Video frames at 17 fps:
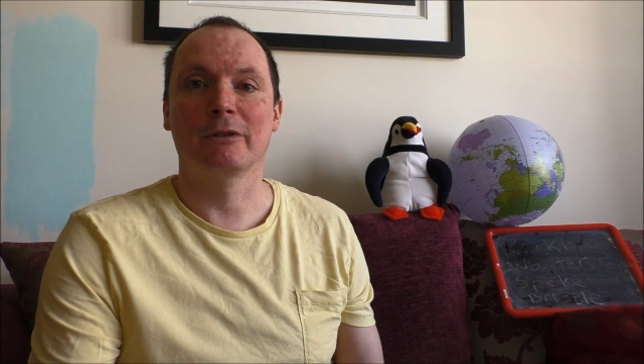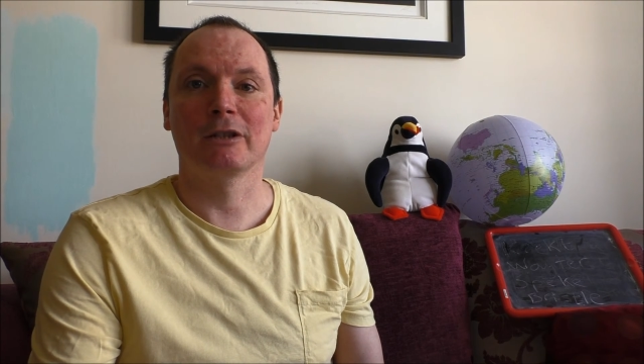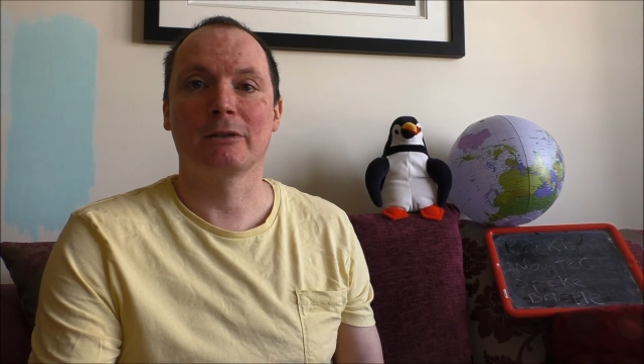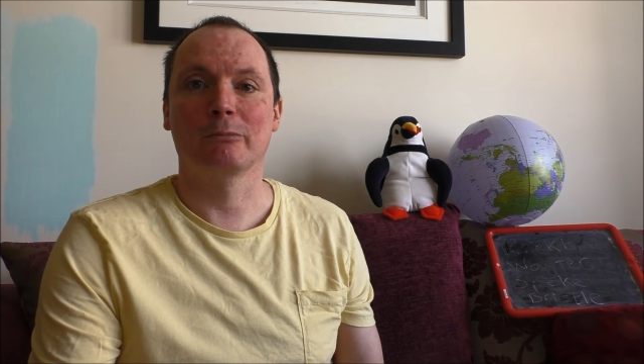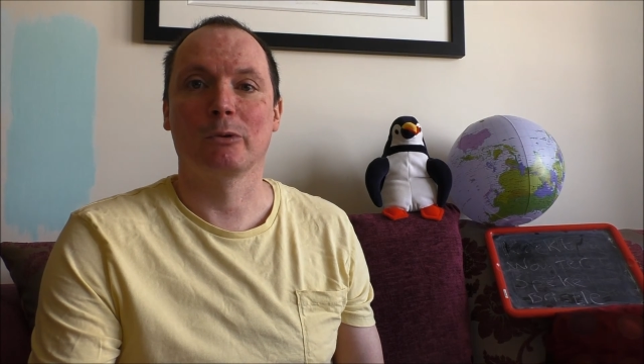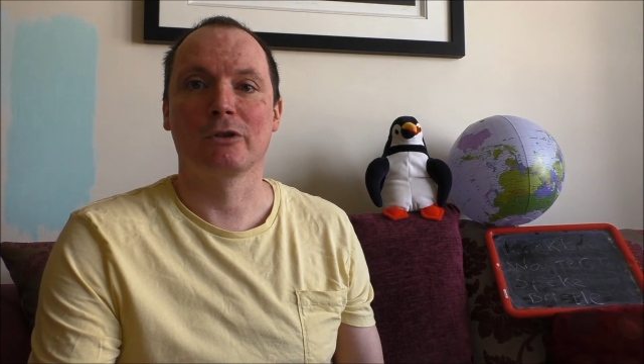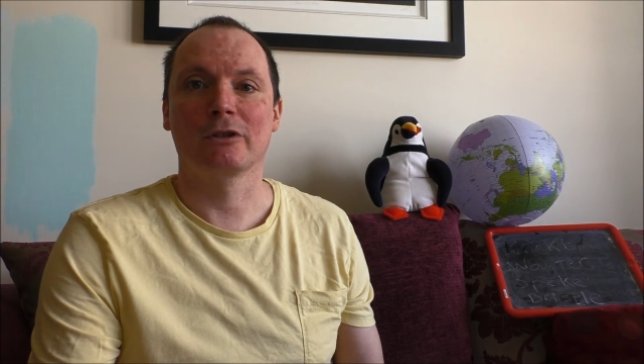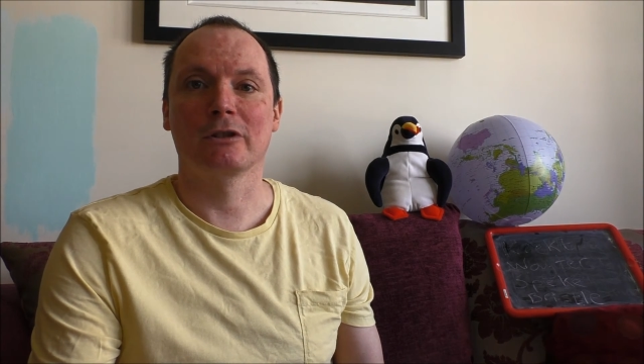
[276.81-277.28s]

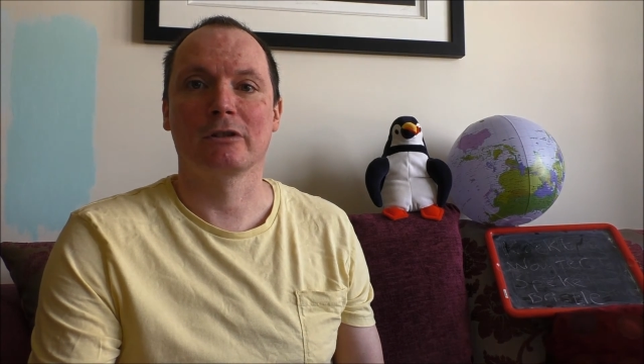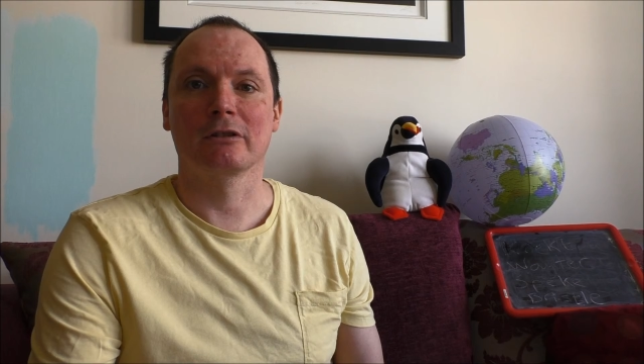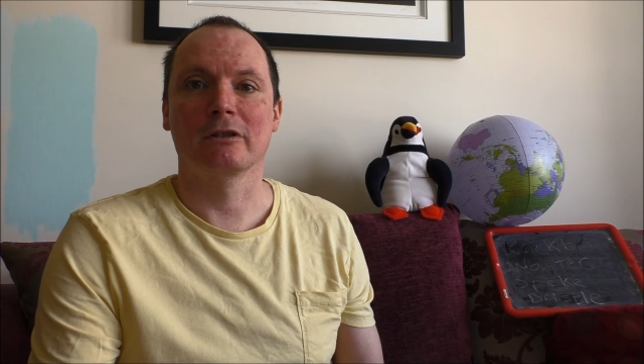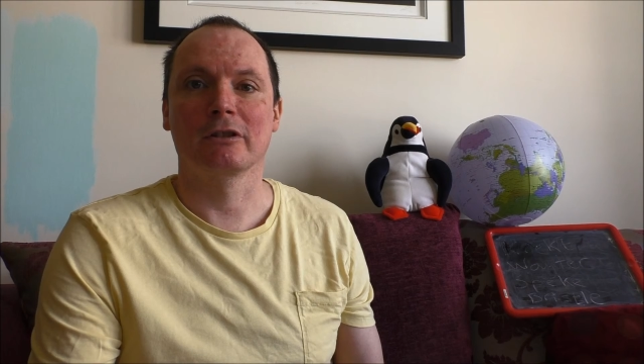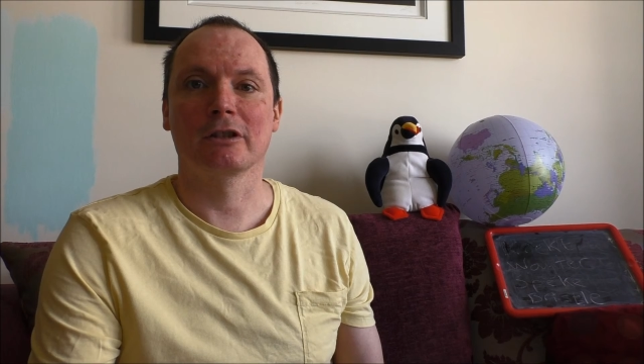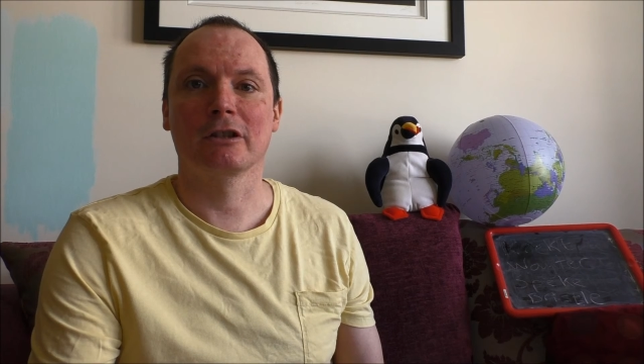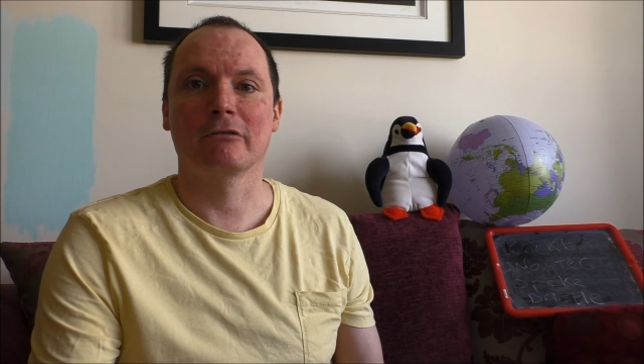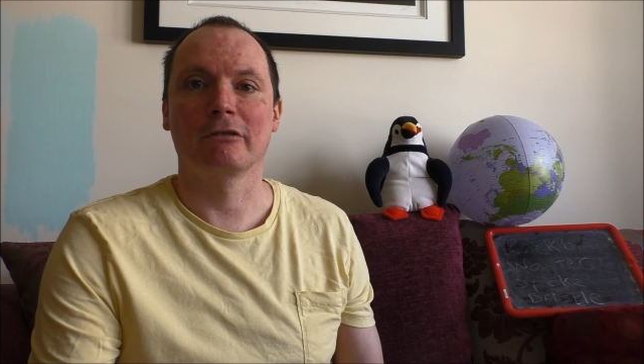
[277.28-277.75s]
disappointing with
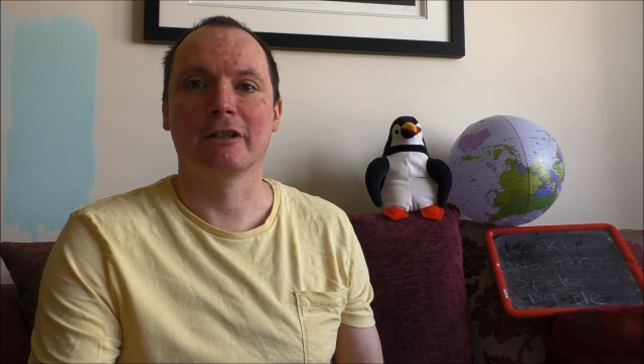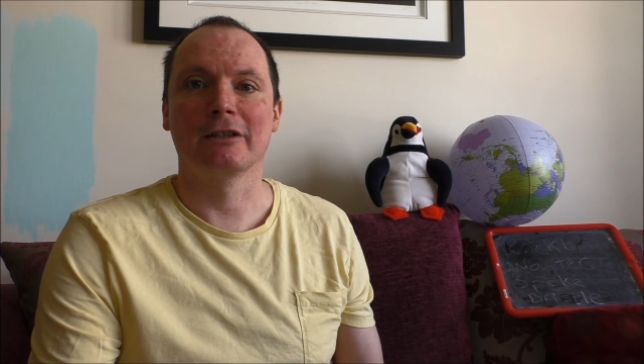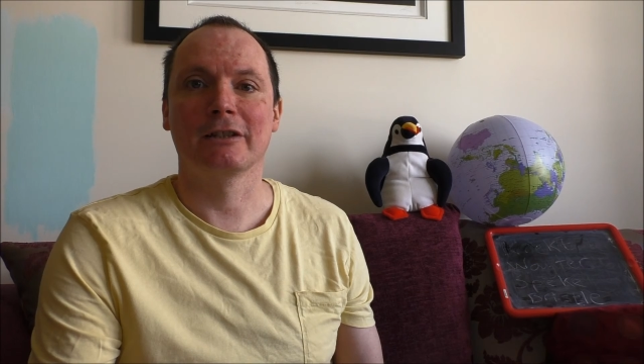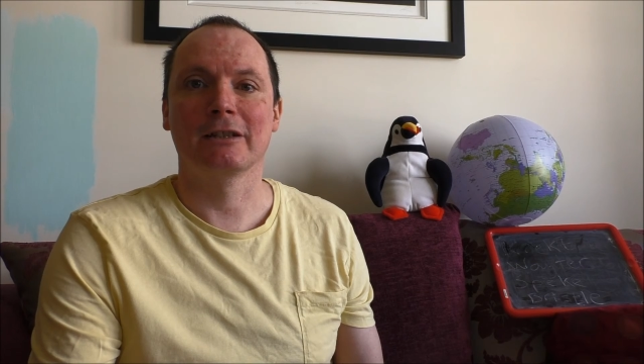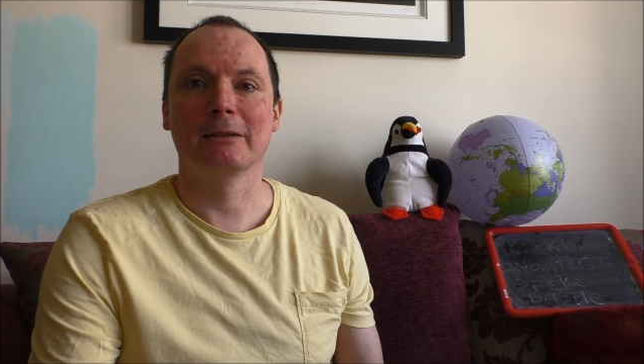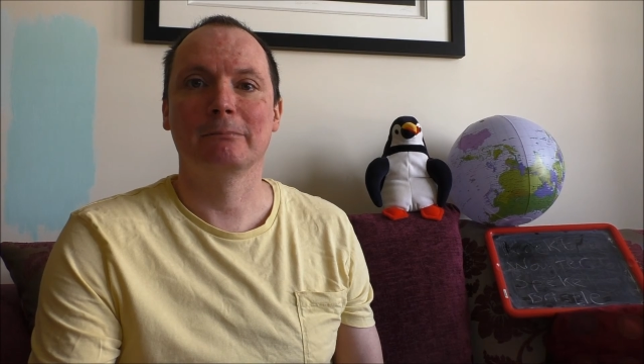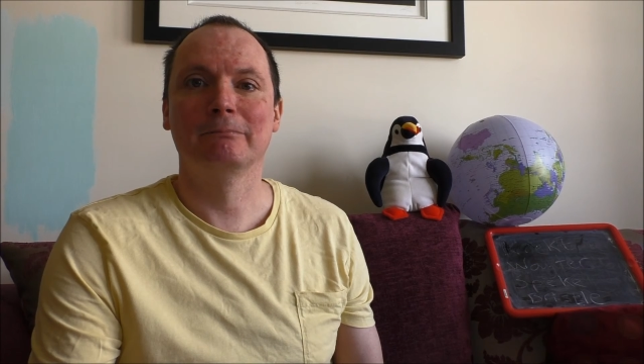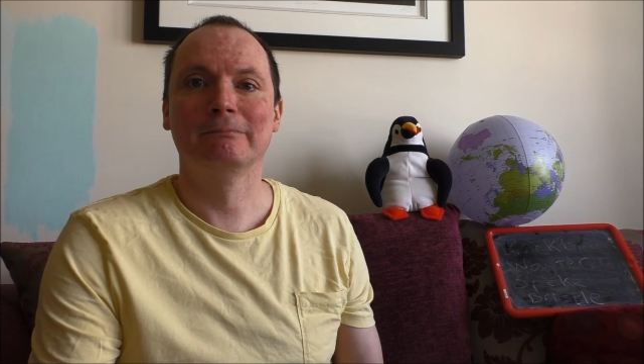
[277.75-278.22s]
the Korean
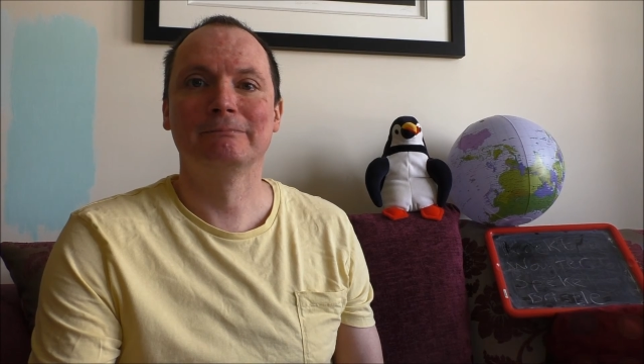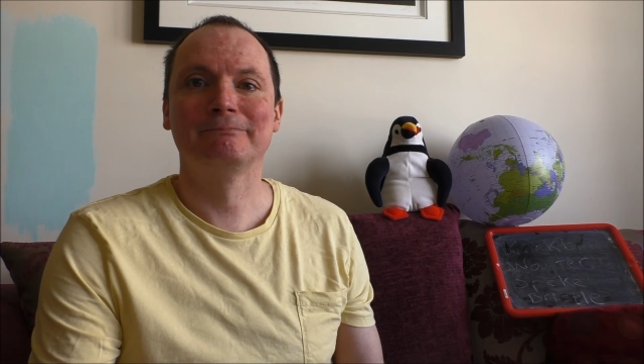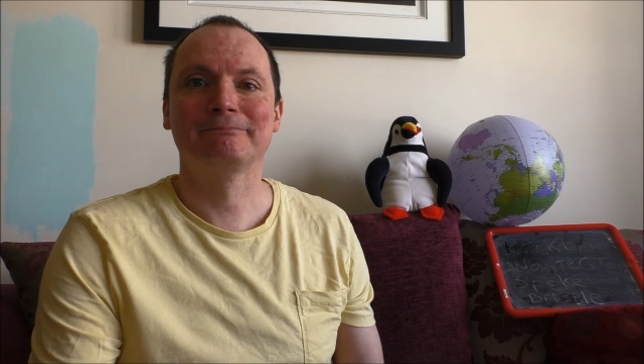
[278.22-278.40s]
team.